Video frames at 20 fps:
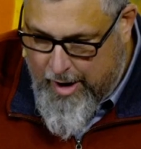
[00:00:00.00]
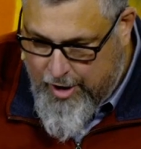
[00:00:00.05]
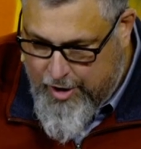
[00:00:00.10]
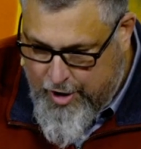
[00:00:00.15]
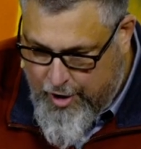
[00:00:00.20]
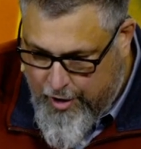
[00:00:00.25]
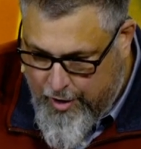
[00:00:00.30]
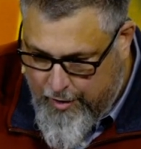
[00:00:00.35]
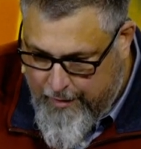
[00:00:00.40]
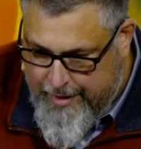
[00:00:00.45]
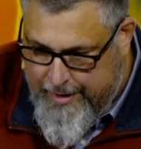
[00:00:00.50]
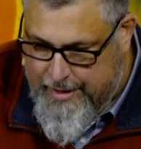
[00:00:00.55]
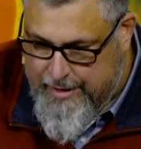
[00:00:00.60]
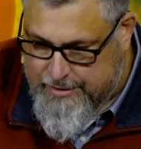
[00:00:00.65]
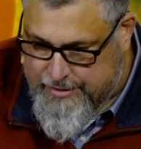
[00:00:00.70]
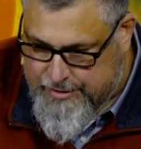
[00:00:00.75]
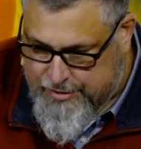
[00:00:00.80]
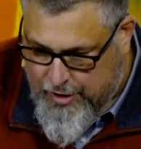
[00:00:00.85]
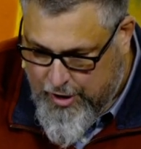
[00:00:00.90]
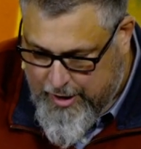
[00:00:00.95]
our
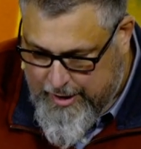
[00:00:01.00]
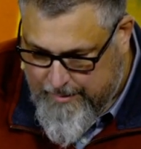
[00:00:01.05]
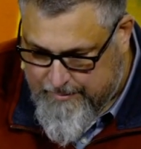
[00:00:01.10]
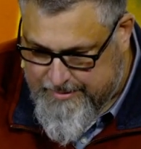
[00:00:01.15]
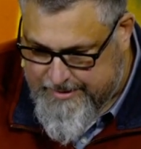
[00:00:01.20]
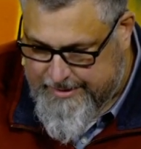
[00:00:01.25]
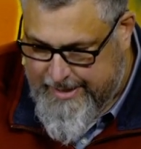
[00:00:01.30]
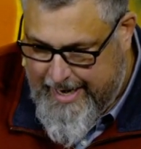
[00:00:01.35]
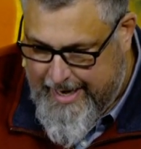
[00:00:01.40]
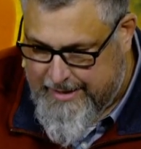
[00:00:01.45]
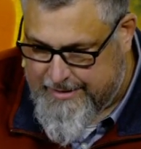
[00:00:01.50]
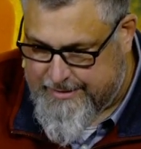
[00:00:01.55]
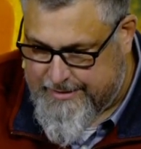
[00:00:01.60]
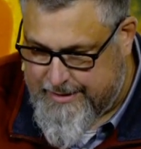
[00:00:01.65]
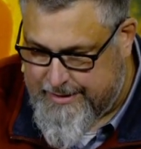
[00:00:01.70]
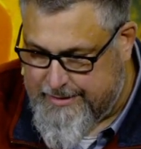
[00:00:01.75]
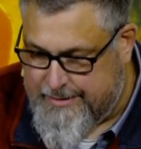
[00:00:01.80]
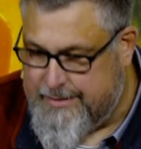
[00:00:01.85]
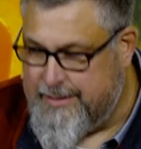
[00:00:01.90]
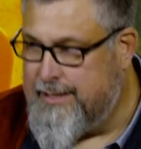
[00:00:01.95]
current
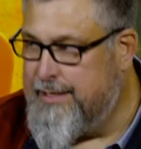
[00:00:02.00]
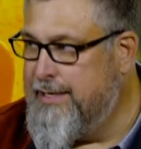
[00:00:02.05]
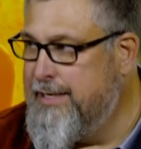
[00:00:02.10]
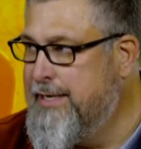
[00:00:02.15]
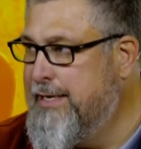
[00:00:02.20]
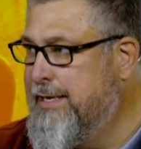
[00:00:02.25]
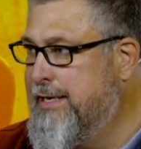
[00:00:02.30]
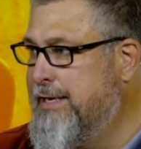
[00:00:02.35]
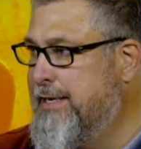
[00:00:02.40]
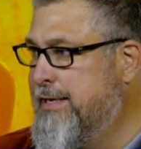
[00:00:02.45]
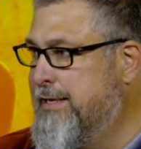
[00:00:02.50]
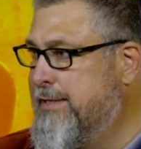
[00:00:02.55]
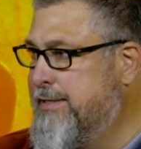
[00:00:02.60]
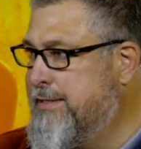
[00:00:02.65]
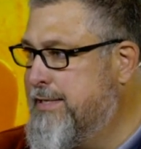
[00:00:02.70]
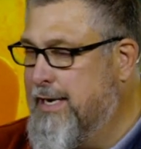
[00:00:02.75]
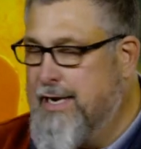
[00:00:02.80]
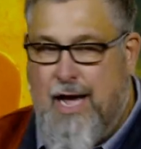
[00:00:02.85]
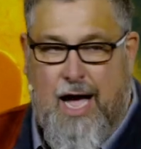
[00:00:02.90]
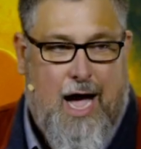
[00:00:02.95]
circumstances
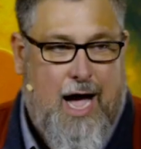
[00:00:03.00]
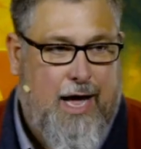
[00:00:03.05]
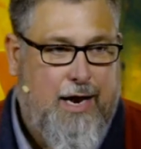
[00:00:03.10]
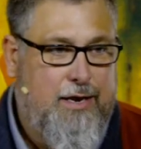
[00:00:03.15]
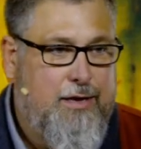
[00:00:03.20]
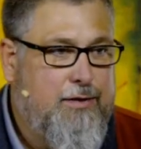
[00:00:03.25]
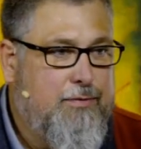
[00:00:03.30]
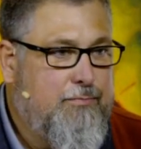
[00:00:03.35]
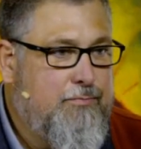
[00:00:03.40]
to God.